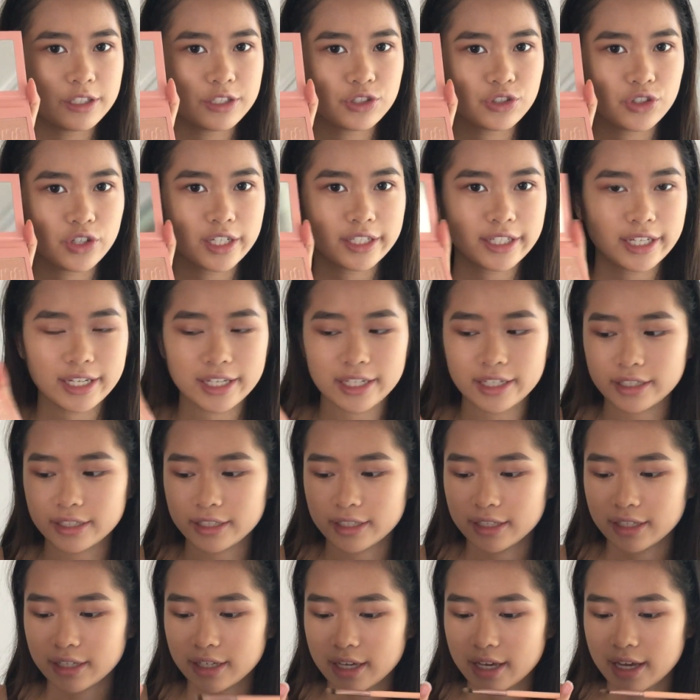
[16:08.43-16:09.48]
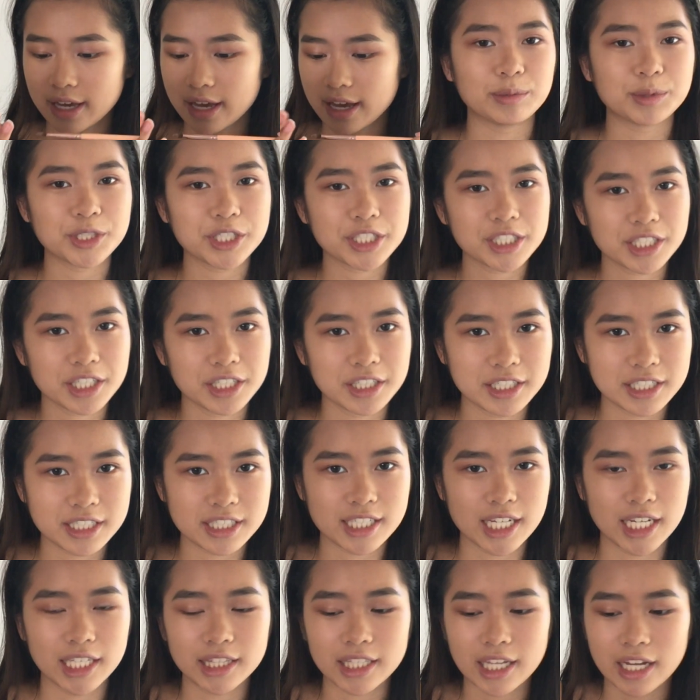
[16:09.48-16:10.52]
Shortcake. I'm just gonna
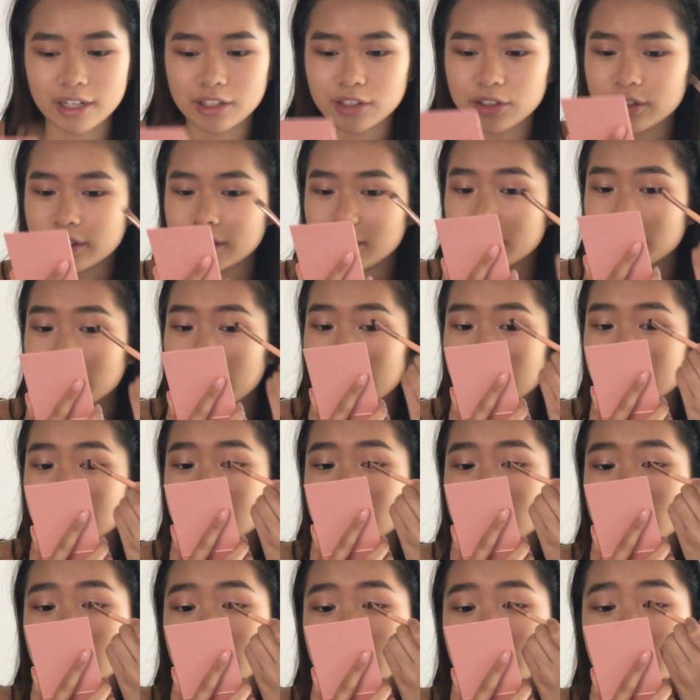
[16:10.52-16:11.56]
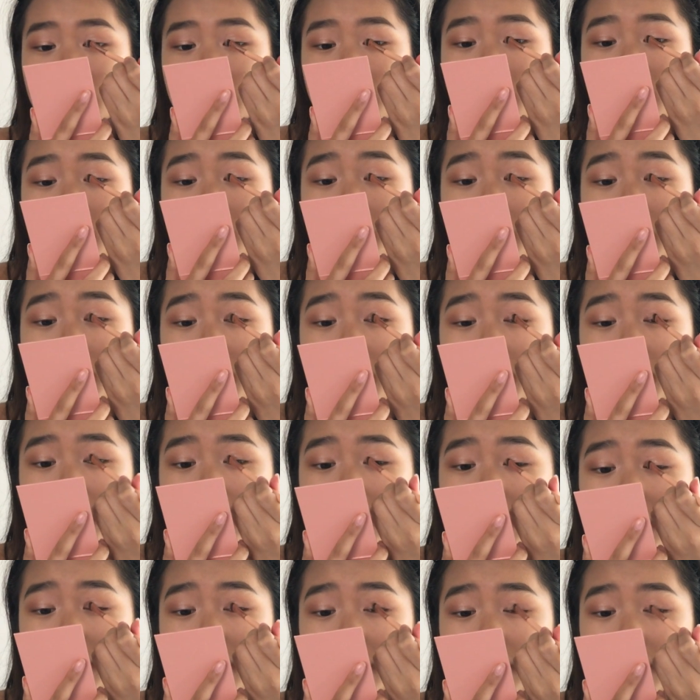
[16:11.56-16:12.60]
set that cream eyeshadow on my
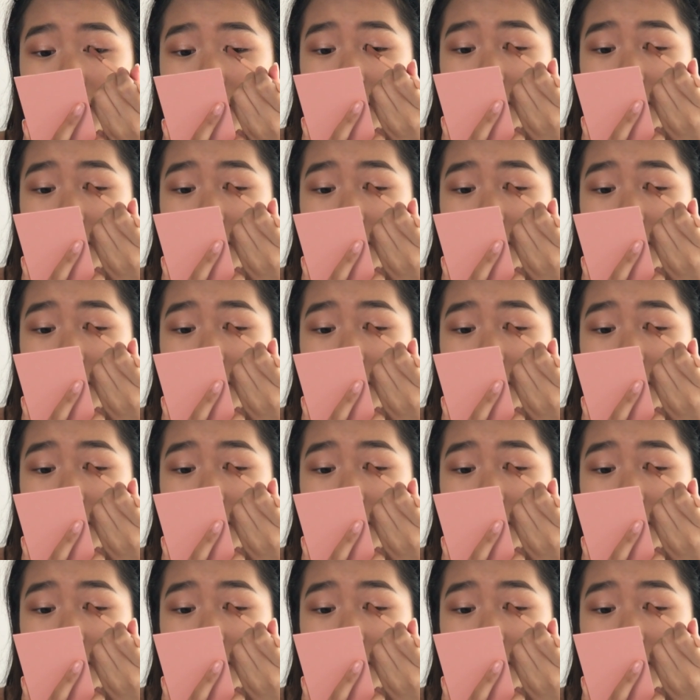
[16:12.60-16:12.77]
lid.